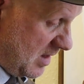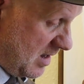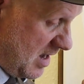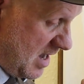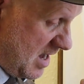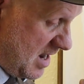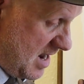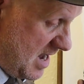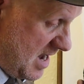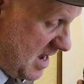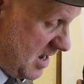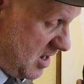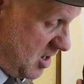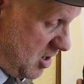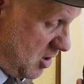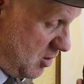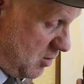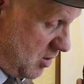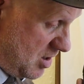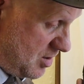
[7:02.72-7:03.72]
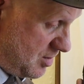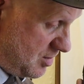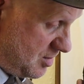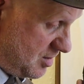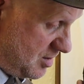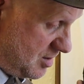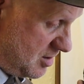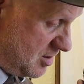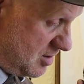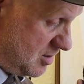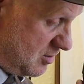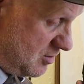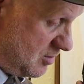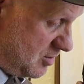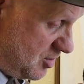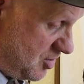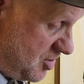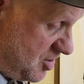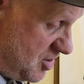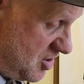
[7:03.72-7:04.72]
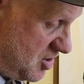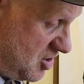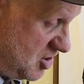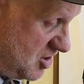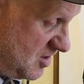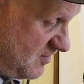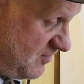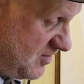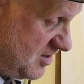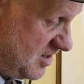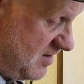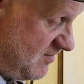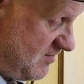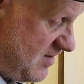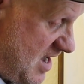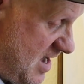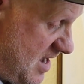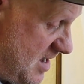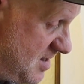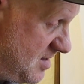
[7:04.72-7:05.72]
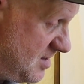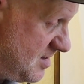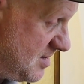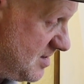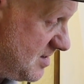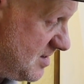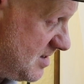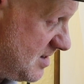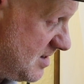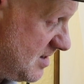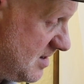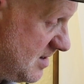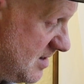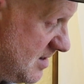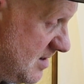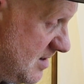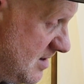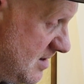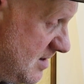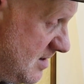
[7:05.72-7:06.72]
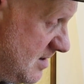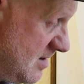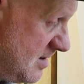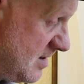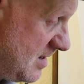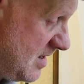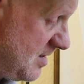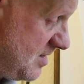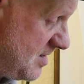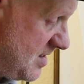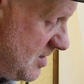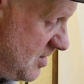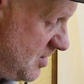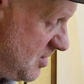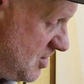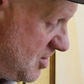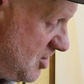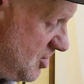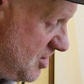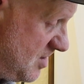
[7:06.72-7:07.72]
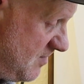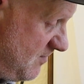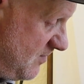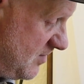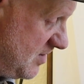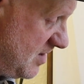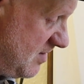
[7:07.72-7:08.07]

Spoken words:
and I go on to search for device, it says searching for